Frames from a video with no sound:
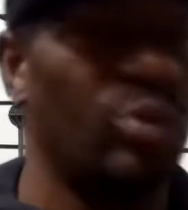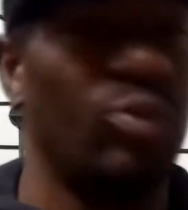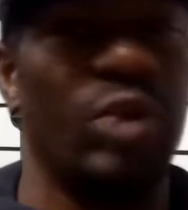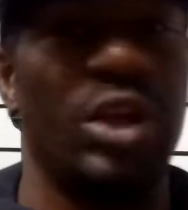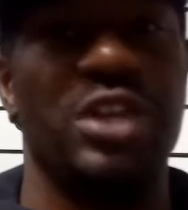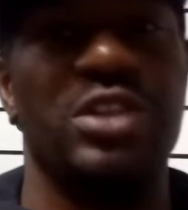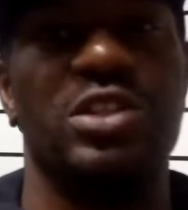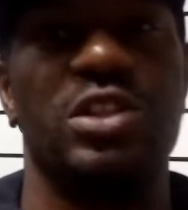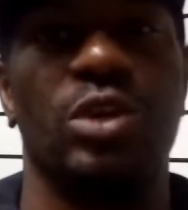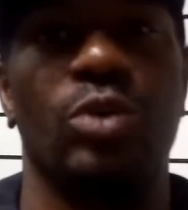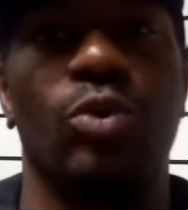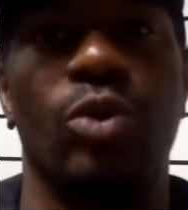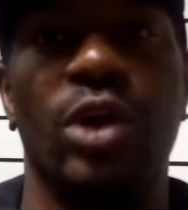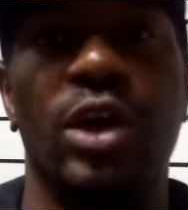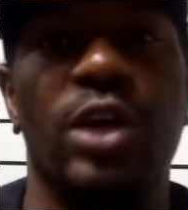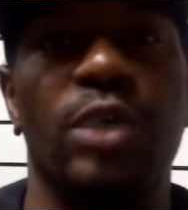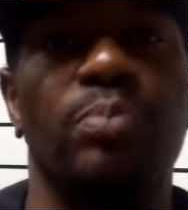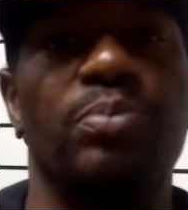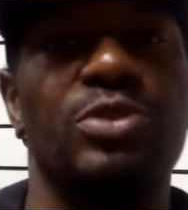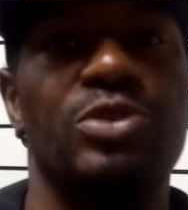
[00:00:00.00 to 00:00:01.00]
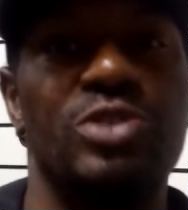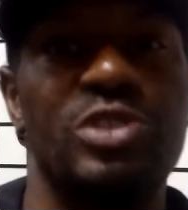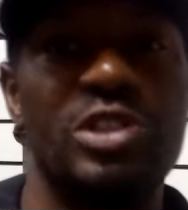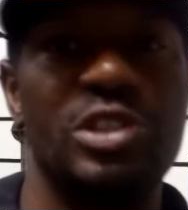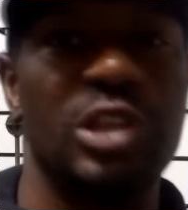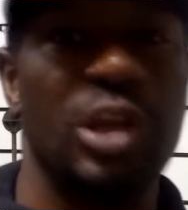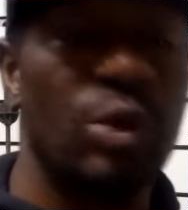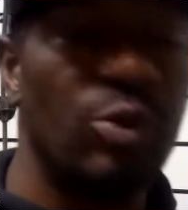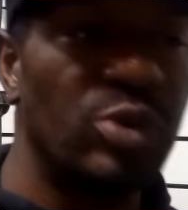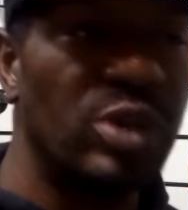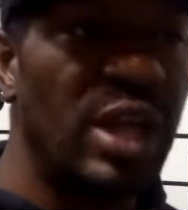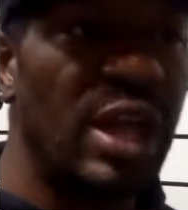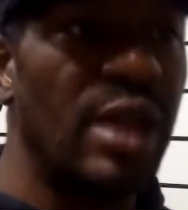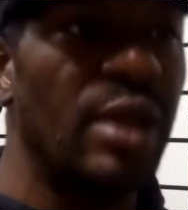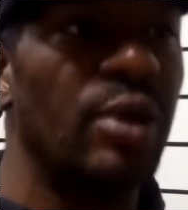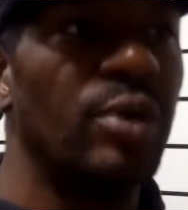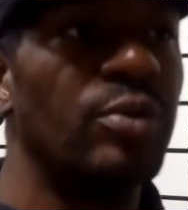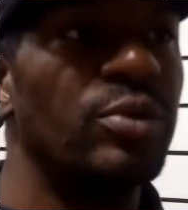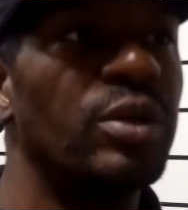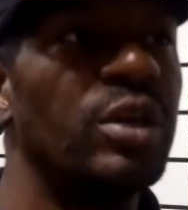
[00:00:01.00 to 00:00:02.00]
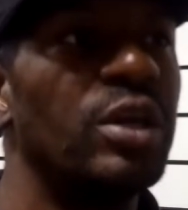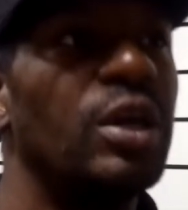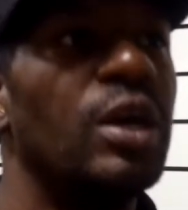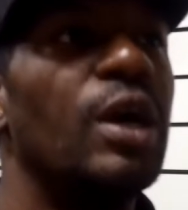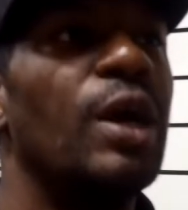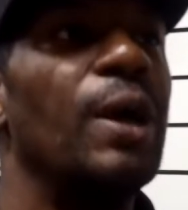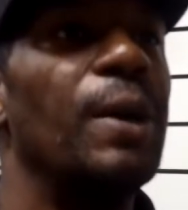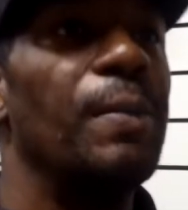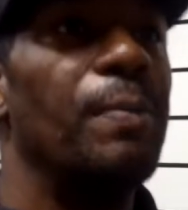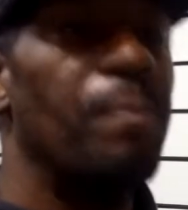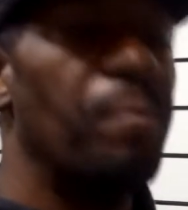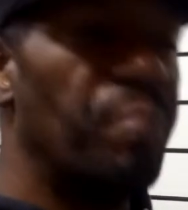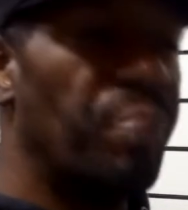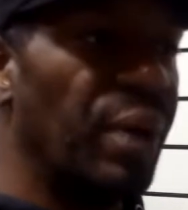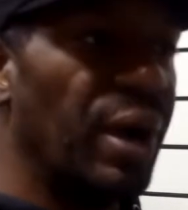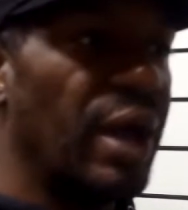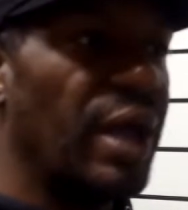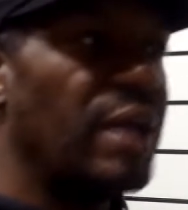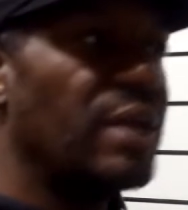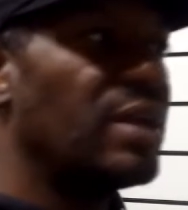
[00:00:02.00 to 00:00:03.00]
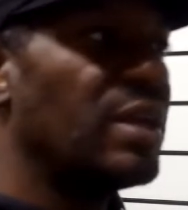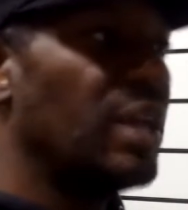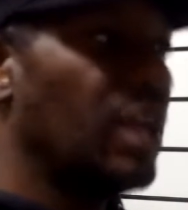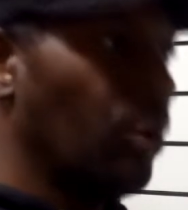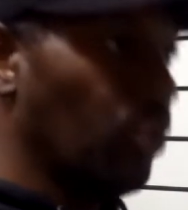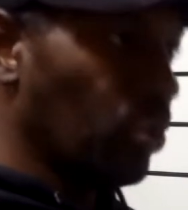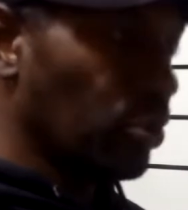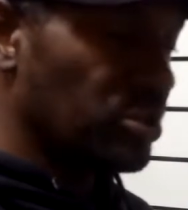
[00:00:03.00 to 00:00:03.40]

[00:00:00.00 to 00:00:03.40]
ratio will help you slow down, but it will